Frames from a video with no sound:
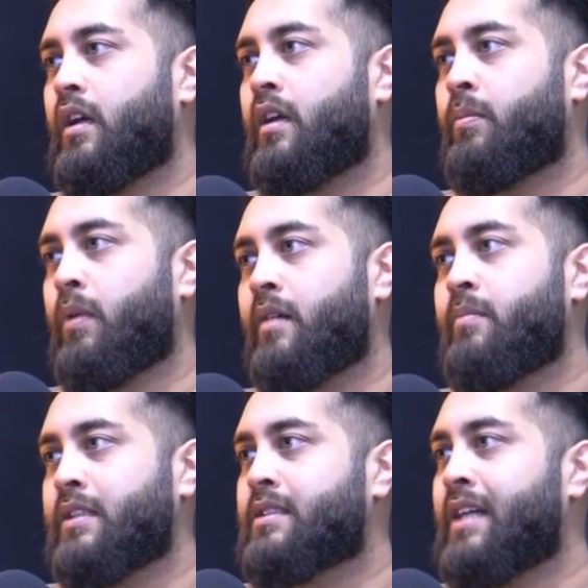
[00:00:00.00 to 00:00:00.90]

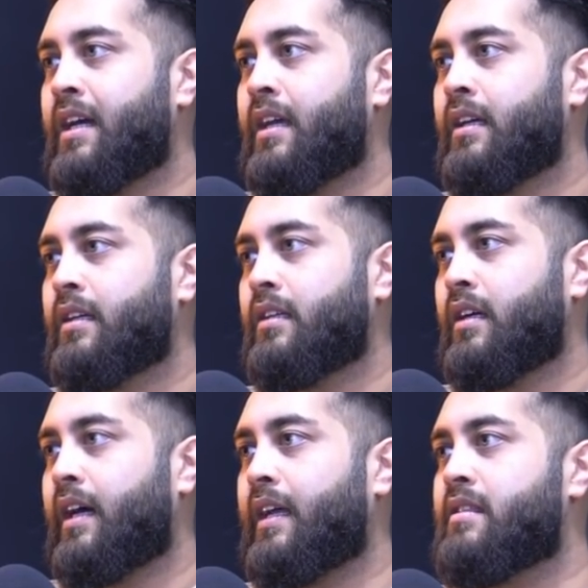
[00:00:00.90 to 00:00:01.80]
plant-based diet
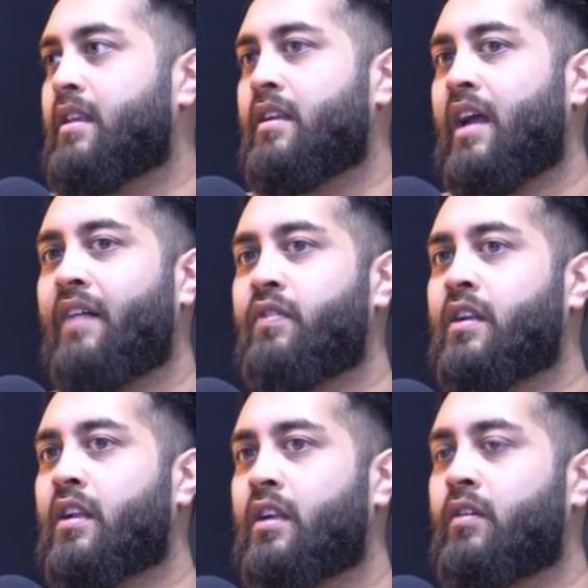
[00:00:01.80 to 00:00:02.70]
and then
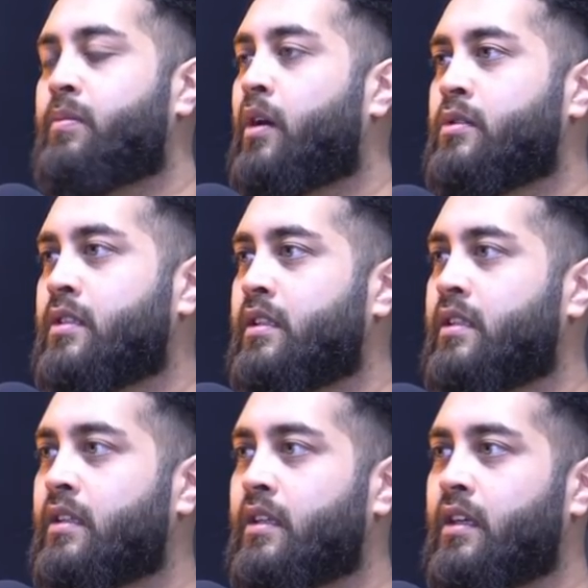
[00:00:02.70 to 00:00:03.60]
having kind of
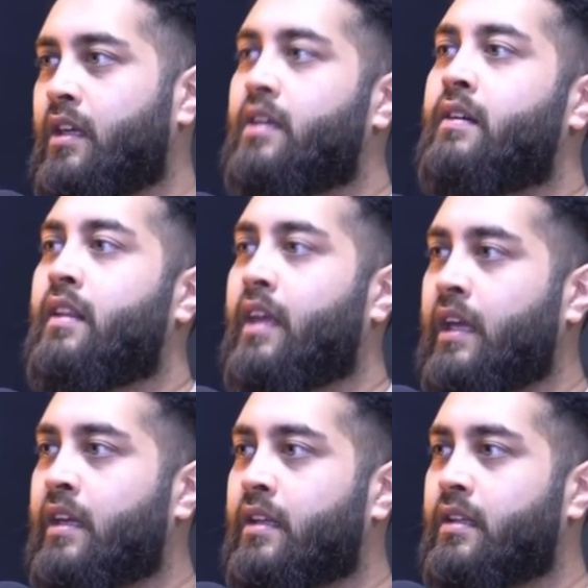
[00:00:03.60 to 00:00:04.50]
protein here and
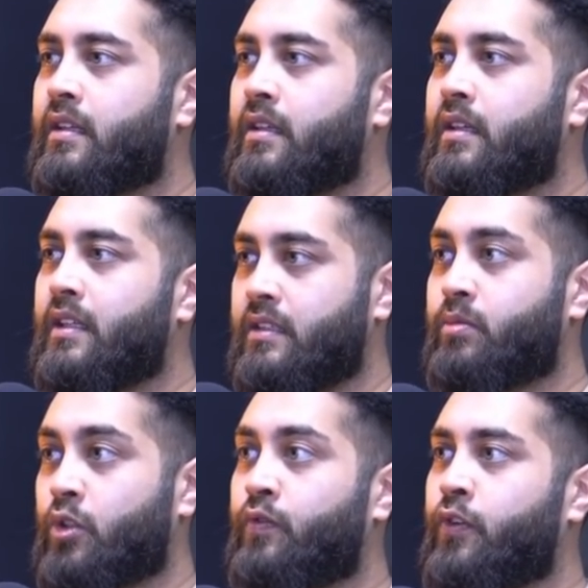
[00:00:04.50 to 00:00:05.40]
there is
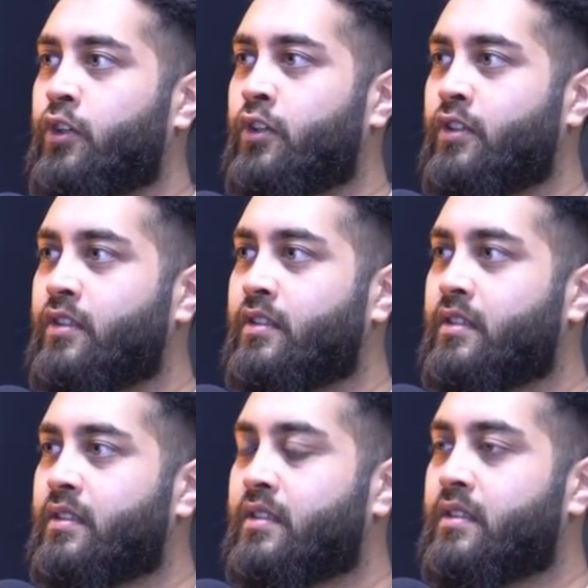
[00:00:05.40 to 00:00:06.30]
good for you. Well,
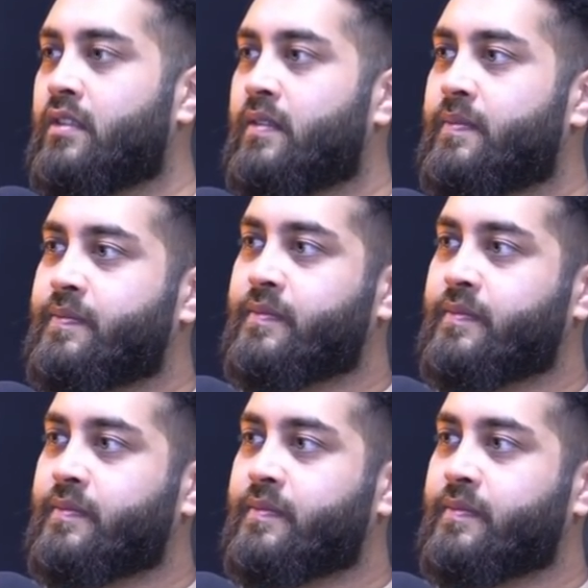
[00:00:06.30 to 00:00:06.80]
one